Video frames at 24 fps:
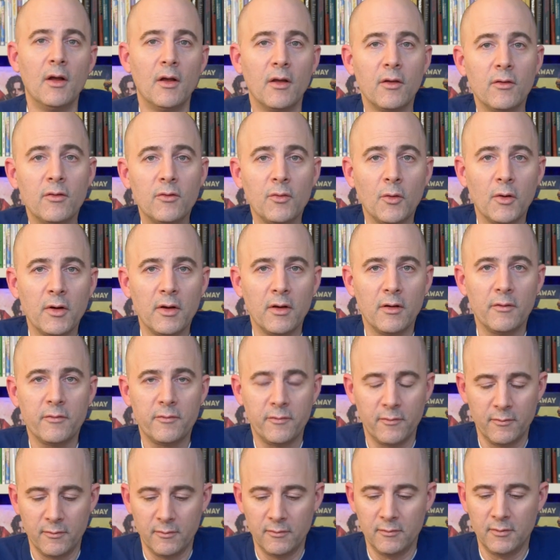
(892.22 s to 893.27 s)
sort of
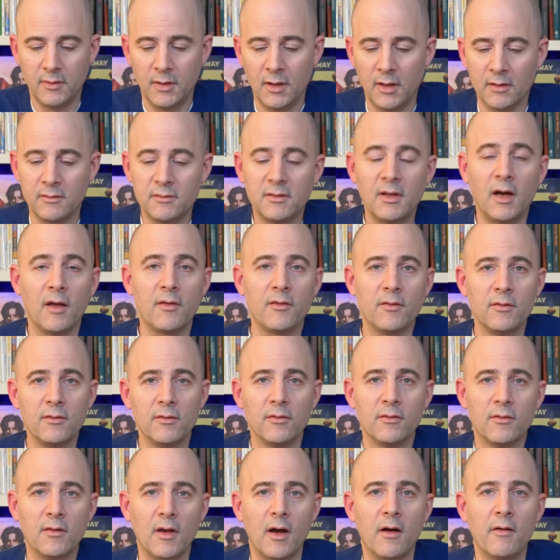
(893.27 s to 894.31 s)

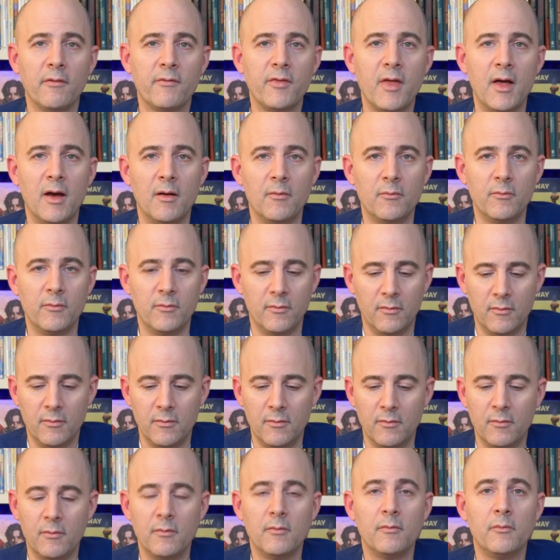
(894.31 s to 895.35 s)
dozens of them
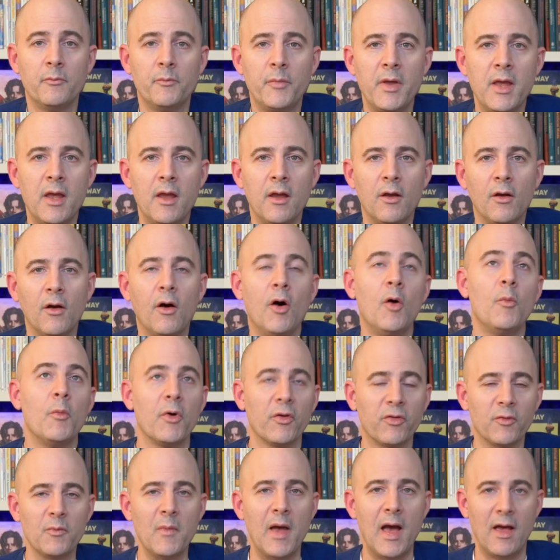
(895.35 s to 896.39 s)
being
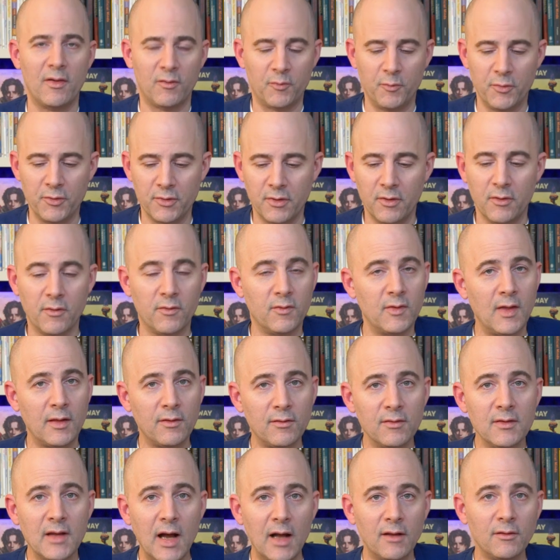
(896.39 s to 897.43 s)
almost mass-produced.
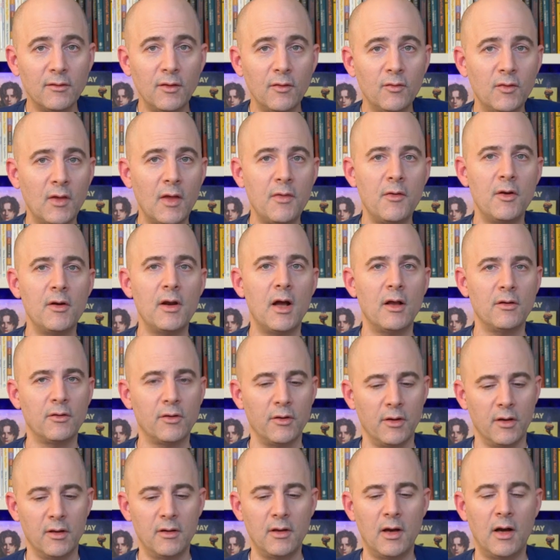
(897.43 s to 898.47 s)
That's not to say they're not
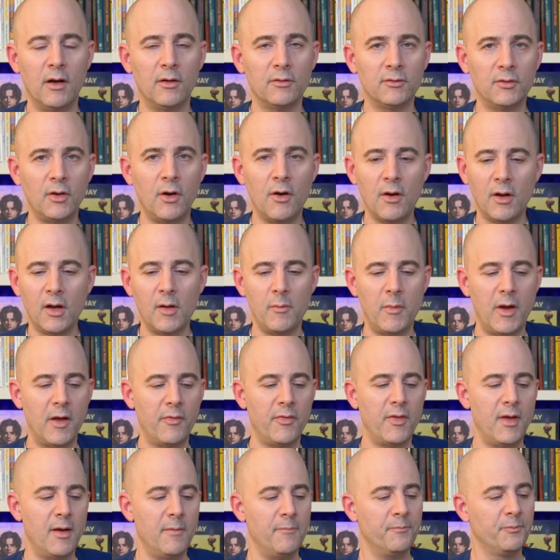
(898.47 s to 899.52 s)
good. I'll talk
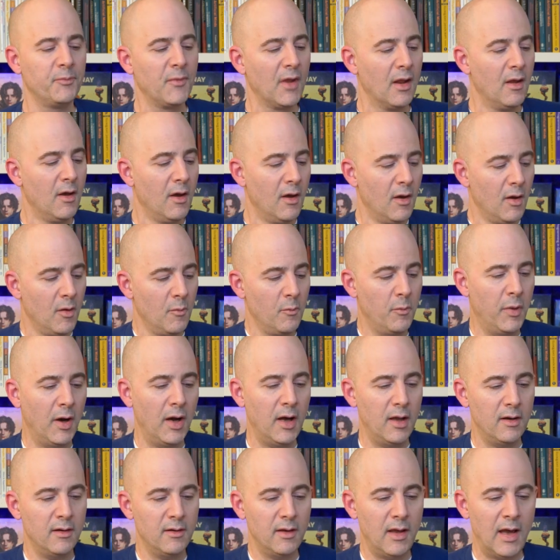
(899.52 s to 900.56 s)
about them.
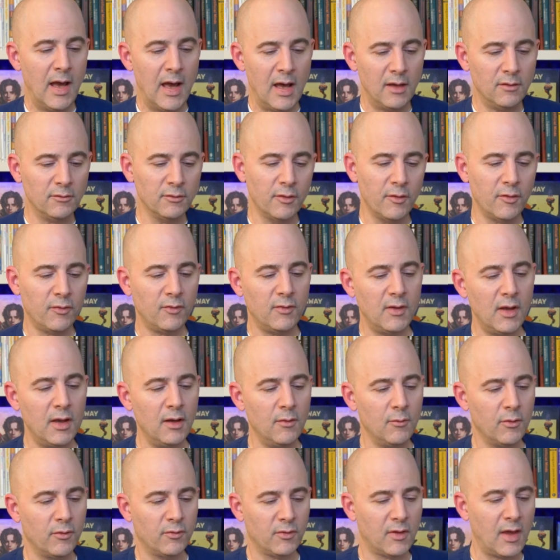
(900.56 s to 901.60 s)
But
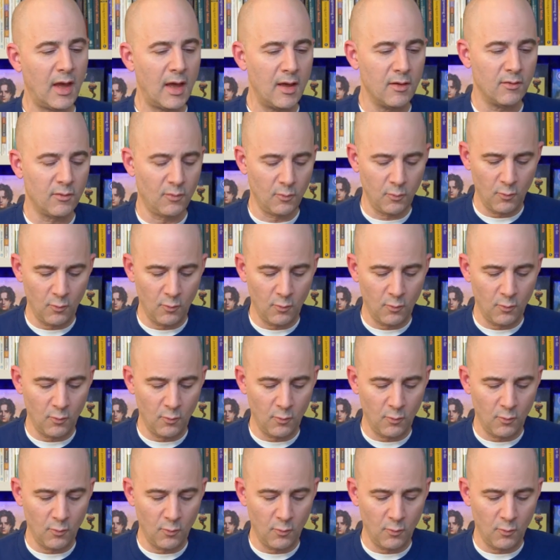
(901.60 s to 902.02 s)
Adlerstein was case